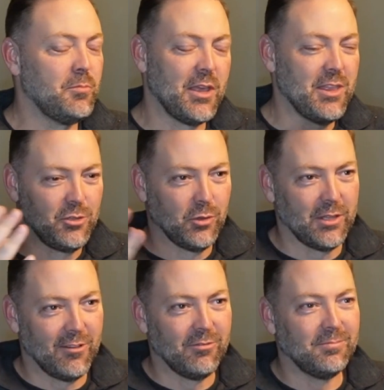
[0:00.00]
By then, you'll
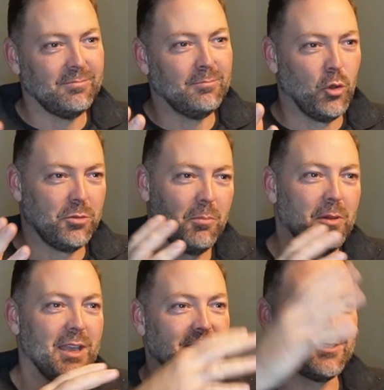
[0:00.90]
have multiple
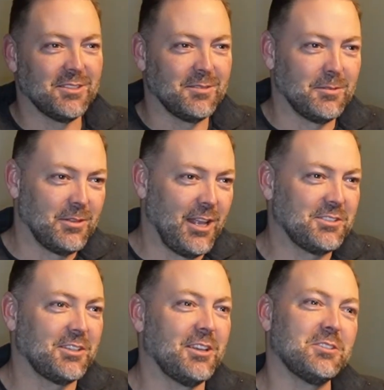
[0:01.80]
plants and lots
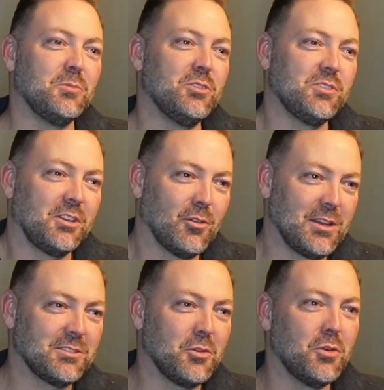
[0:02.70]
of customers and great
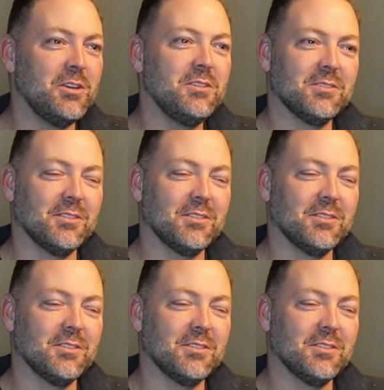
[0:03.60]
stories